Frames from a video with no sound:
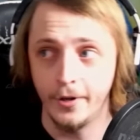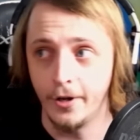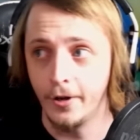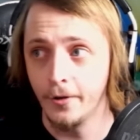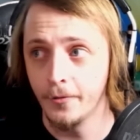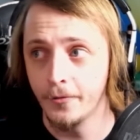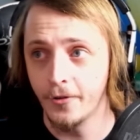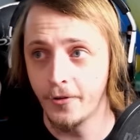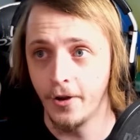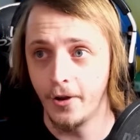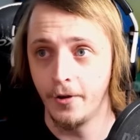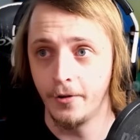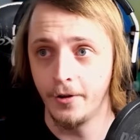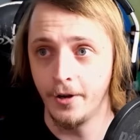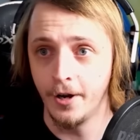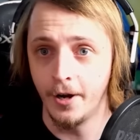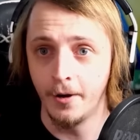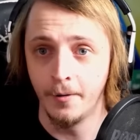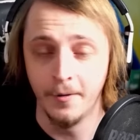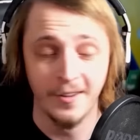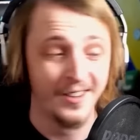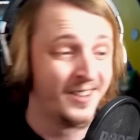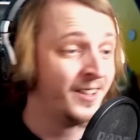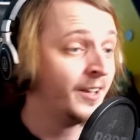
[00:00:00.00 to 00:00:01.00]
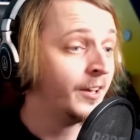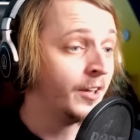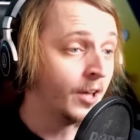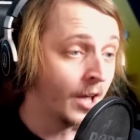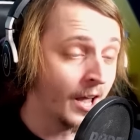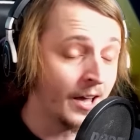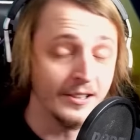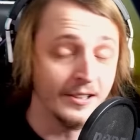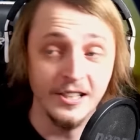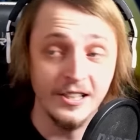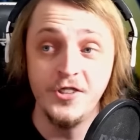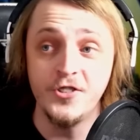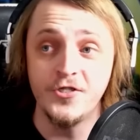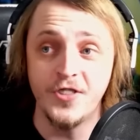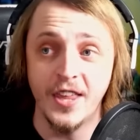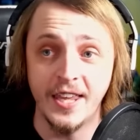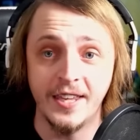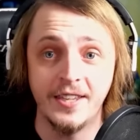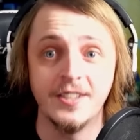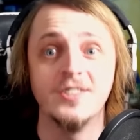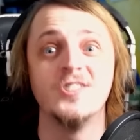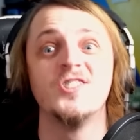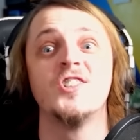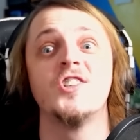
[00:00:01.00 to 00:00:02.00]
You know, so, you know, indeed. At least
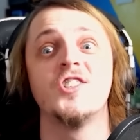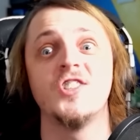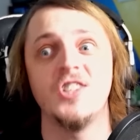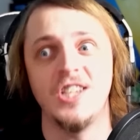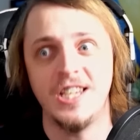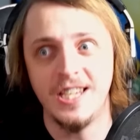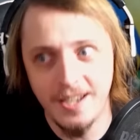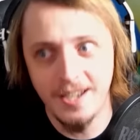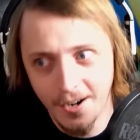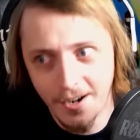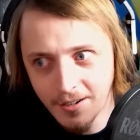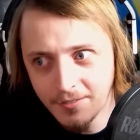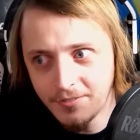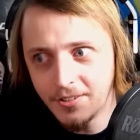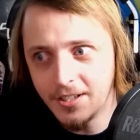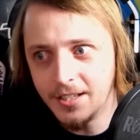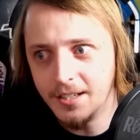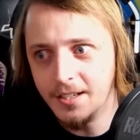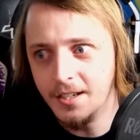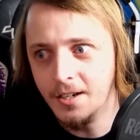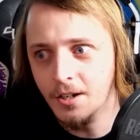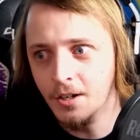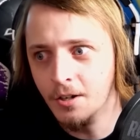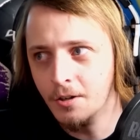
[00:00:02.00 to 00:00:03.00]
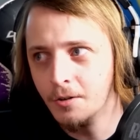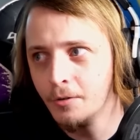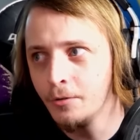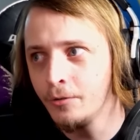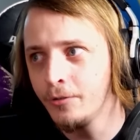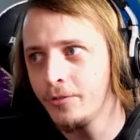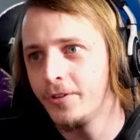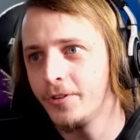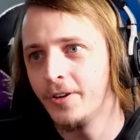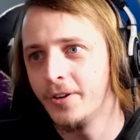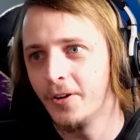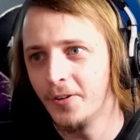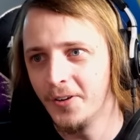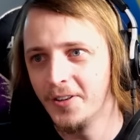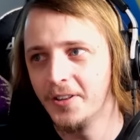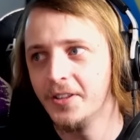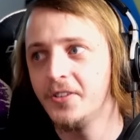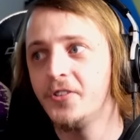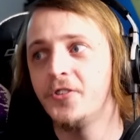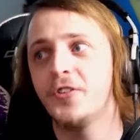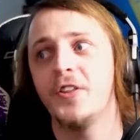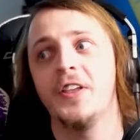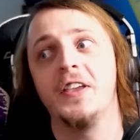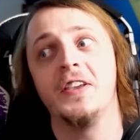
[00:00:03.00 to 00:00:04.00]
they can see our videos, you know, at
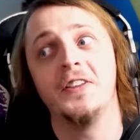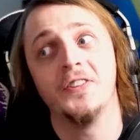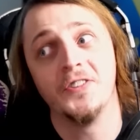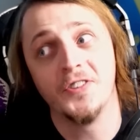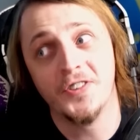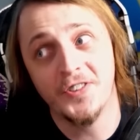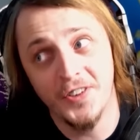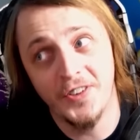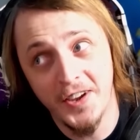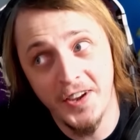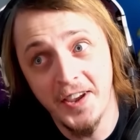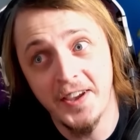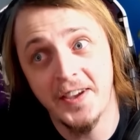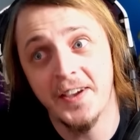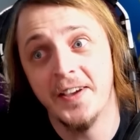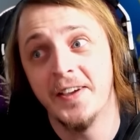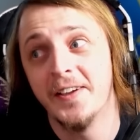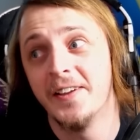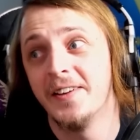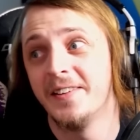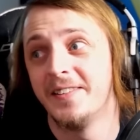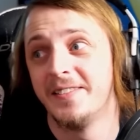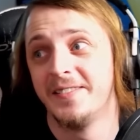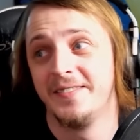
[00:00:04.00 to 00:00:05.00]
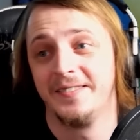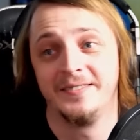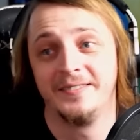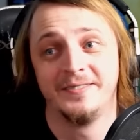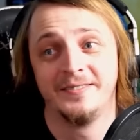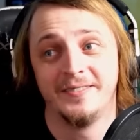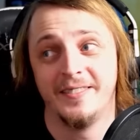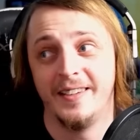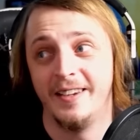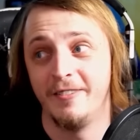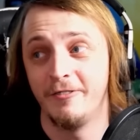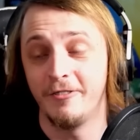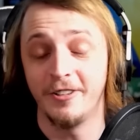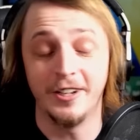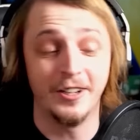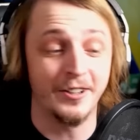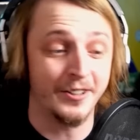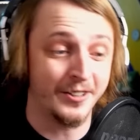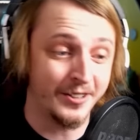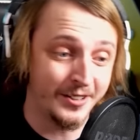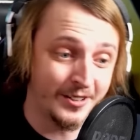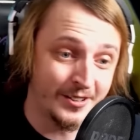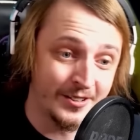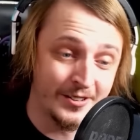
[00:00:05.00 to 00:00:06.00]
least they can see it. And
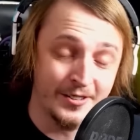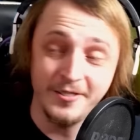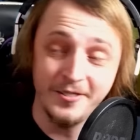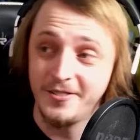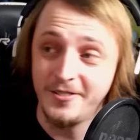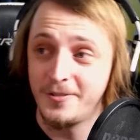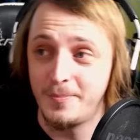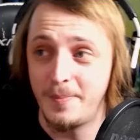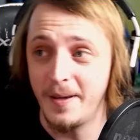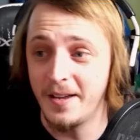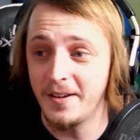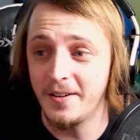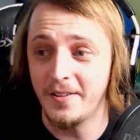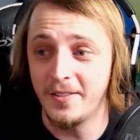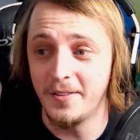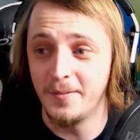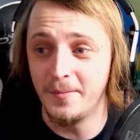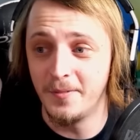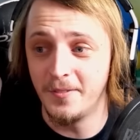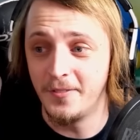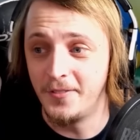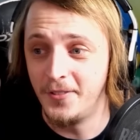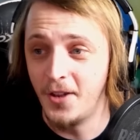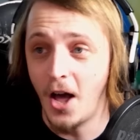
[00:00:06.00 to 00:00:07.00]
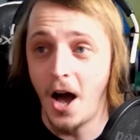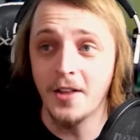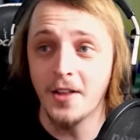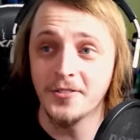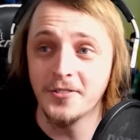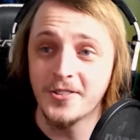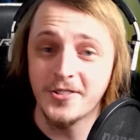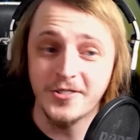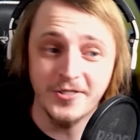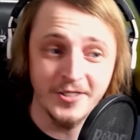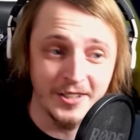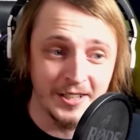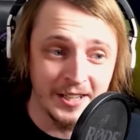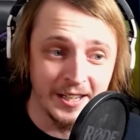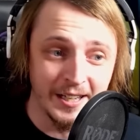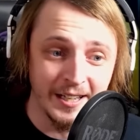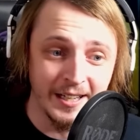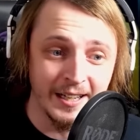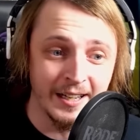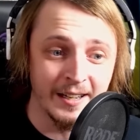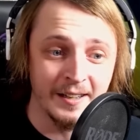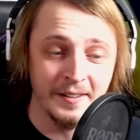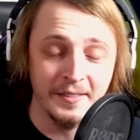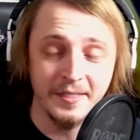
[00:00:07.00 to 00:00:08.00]
we, you know, it's better than not
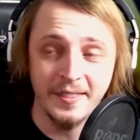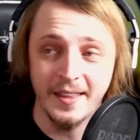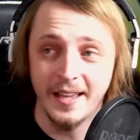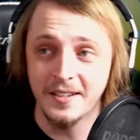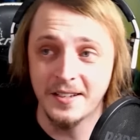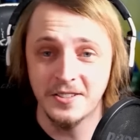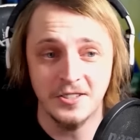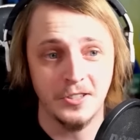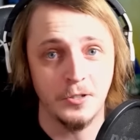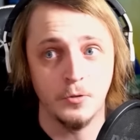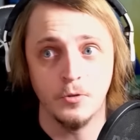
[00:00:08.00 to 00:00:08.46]
seeing it. Thanks,